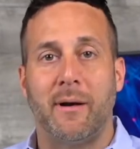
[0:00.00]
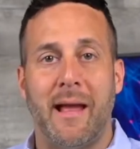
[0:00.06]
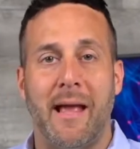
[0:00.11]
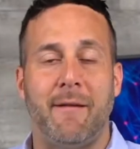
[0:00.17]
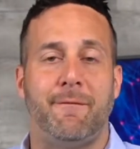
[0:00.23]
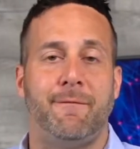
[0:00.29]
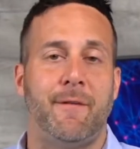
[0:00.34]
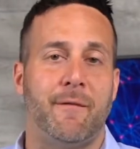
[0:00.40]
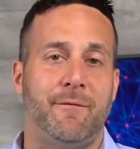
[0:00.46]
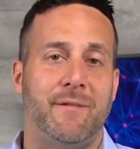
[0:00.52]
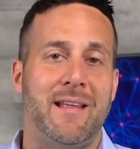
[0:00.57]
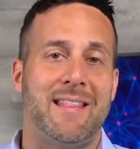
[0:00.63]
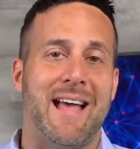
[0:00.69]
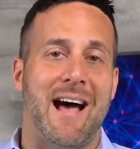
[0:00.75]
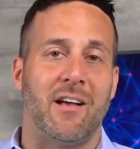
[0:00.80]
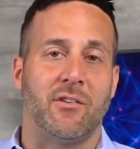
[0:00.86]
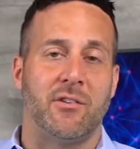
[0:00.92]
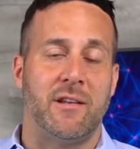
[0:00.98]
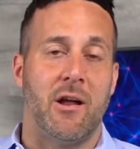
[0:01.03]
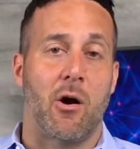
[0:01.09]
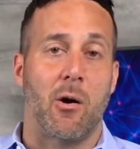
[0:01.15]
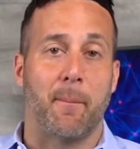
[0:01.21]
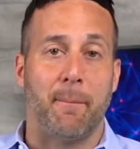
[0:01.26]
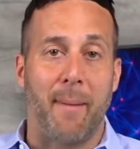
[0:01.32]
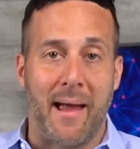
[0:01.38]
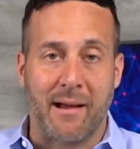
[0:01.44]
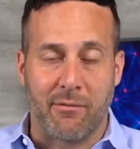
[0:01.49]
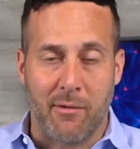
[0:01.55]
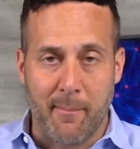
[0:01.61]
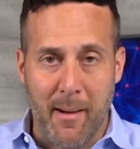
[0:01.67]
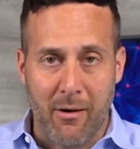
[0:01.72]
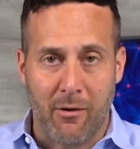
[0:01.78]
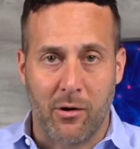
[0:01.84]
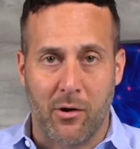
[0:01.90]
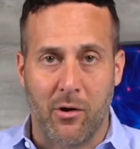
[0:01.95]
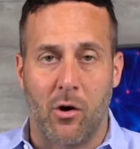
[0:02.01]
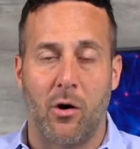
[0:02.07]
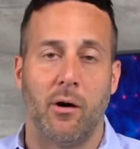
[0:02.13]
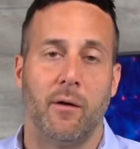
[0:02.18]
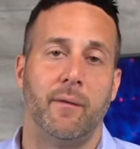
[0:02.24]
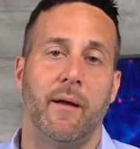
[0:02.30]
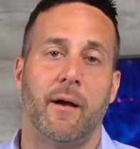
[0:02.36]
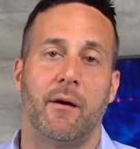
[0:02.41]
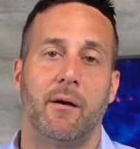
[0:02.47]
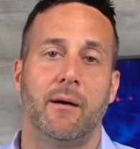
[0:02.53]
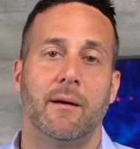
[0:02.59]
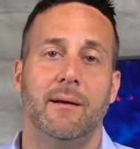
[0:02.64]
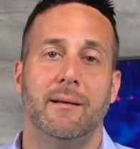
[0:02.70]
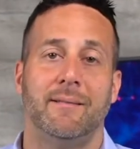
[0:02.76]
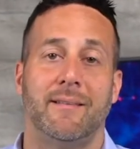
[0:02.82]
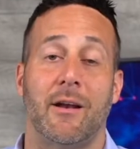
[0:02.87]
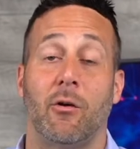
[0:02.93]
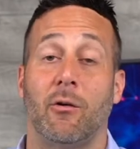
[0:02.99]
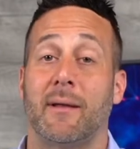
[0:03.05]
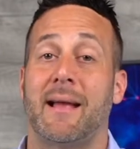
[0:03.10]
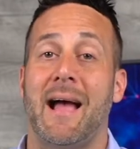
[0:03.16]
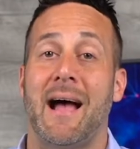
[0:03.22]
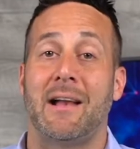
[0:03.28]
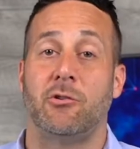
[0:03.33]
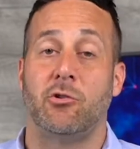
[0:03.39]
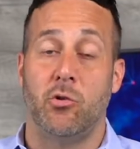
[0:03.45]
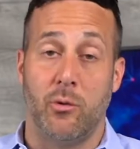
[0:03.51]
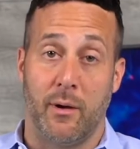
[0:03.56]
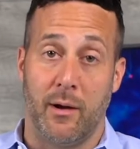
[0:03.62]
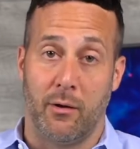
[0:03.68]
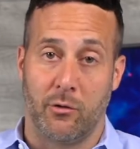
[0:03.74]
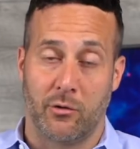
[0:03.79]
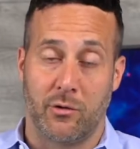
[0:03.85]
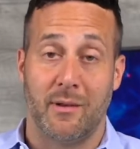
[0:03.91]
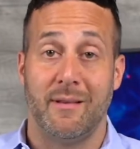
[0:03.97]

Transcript: a $50,000 Bank of America on there that only had 2 years.